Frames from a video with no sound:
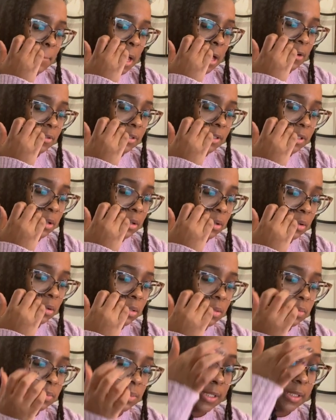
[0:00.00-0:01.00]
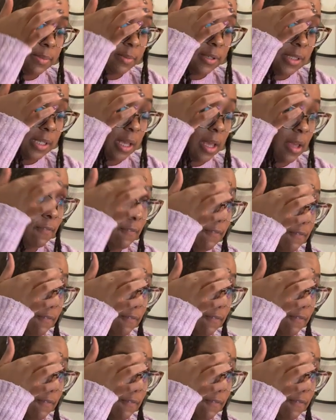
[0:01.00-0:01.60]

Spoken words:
Household was supposed to get